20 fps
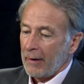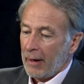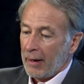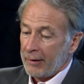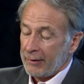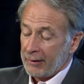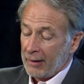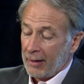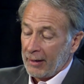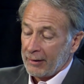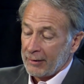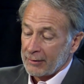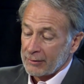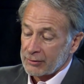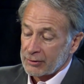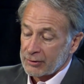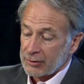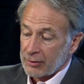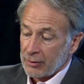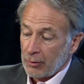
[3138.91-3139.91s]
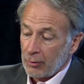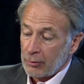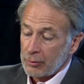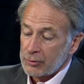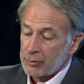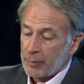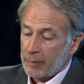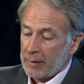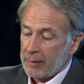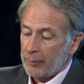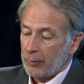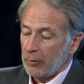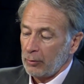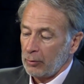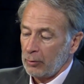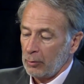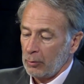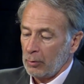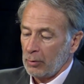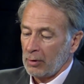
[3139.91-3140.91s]
and, and it's those
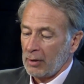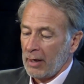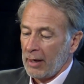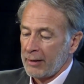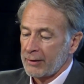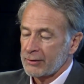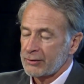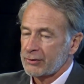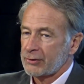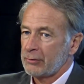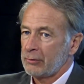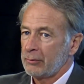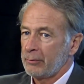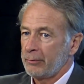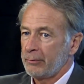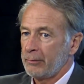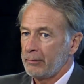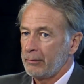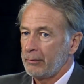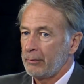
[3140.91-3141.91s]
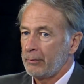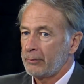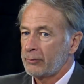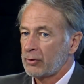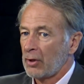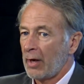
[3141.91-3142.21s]
people who will guide us through